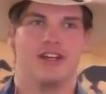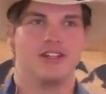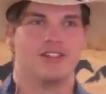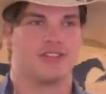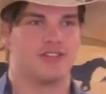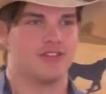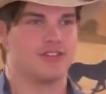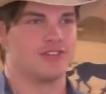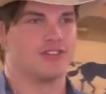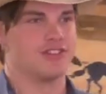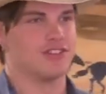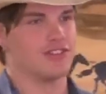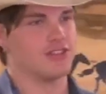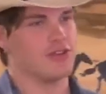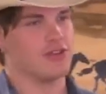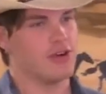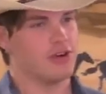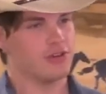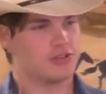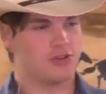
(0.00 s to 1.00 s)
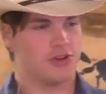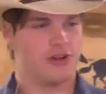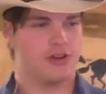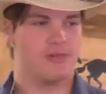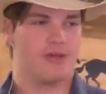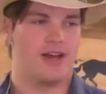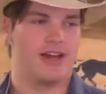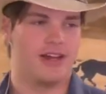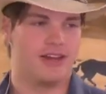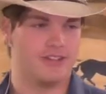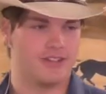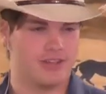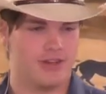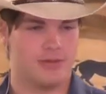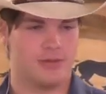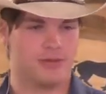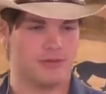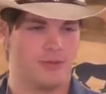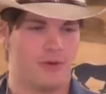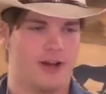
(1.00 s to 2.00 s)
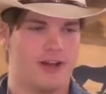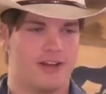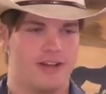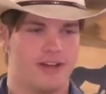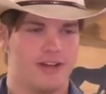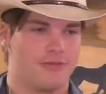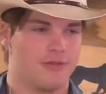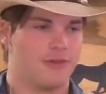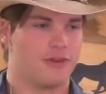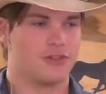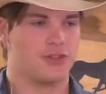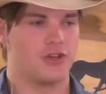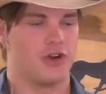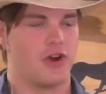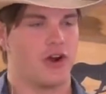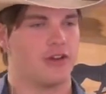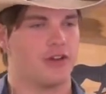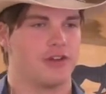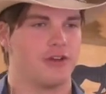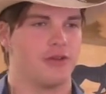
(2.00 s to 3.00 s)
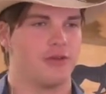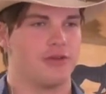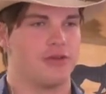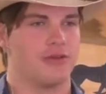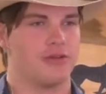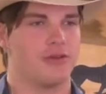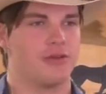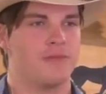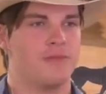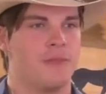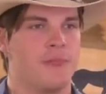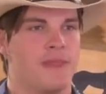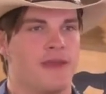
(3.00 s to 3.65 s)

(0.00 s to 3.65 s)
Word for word: So there's this long trail behind us, almost wide enough for a truck to go through.